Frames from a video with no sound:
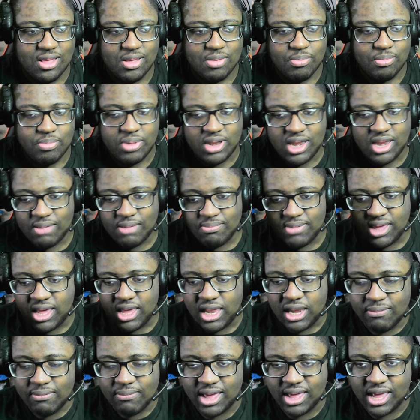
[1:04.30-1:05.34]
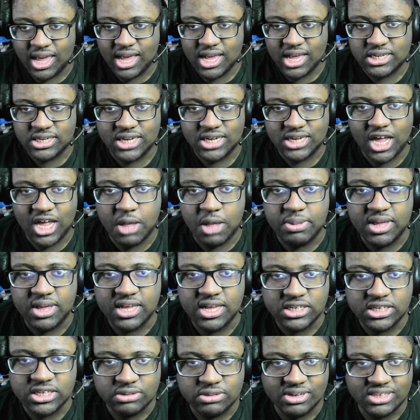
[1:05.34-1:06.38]
But anyways, it
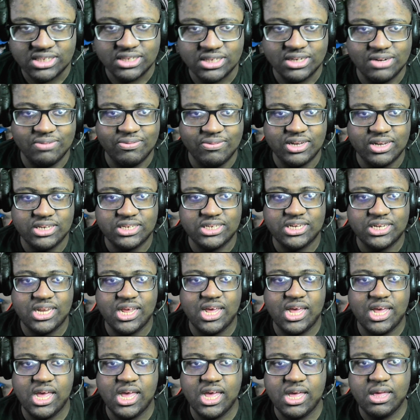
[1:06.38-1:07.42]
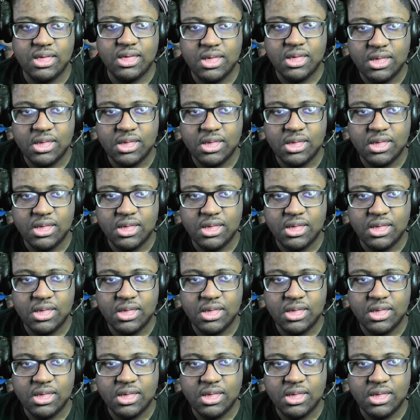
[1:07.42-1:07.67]
is Wrestling Wednesday.